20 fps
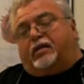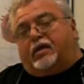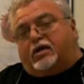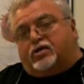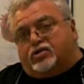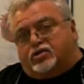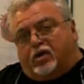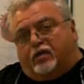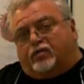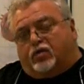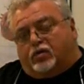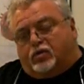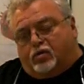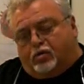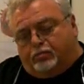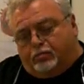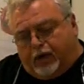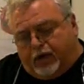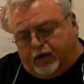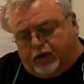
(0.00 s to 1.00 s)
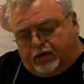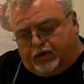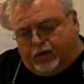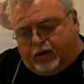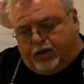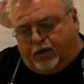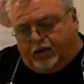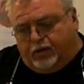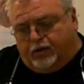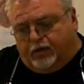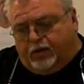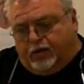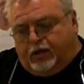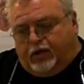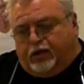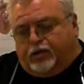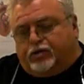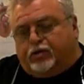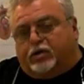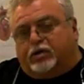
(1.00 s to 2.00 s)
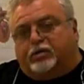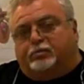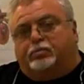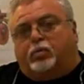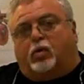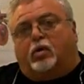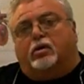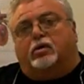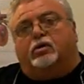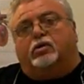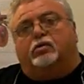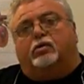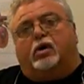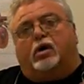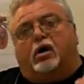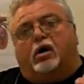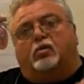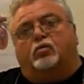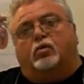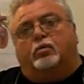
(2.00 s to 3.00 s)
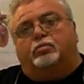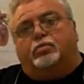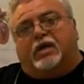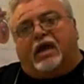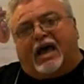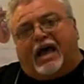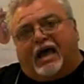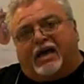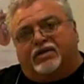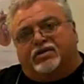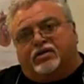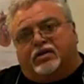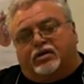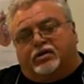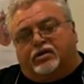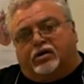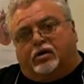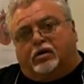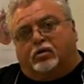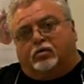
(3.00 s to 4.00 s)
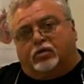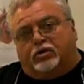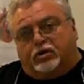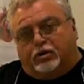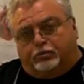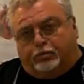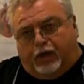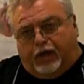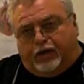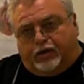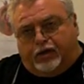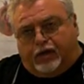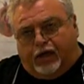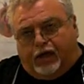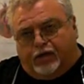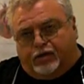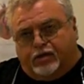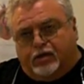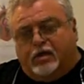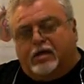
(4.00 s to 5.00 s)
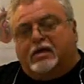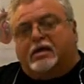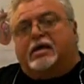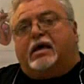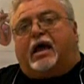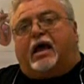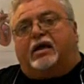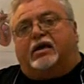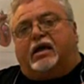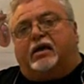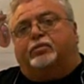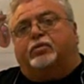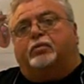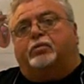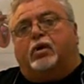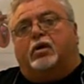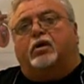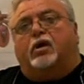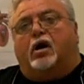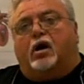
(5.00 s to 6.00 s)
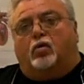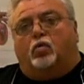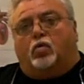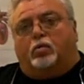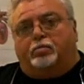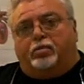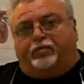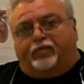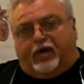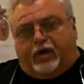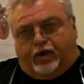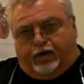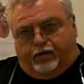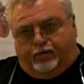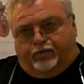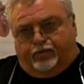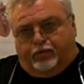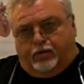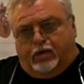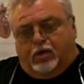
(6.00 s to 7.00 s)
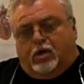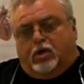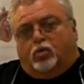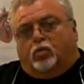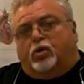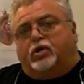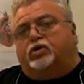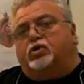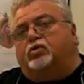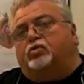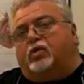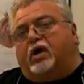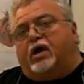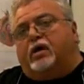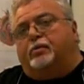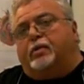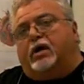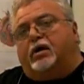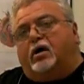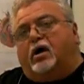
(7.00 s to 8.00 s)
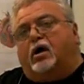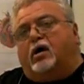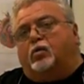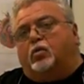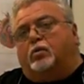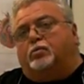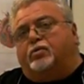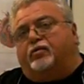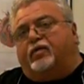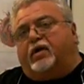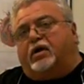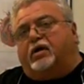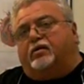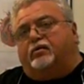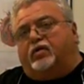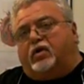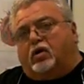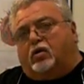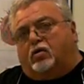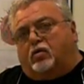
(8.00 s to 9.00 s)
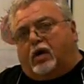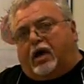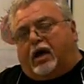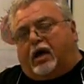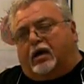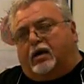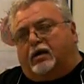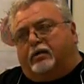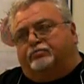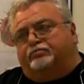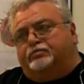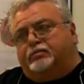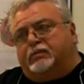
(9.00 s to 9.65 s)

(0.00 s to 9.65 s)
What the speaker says: and they suffer tremendously. So it's important to do a heartworm test each year, which is a blood test, and keep them on heartworm preventative. We do recommend heartworm preventative year-round,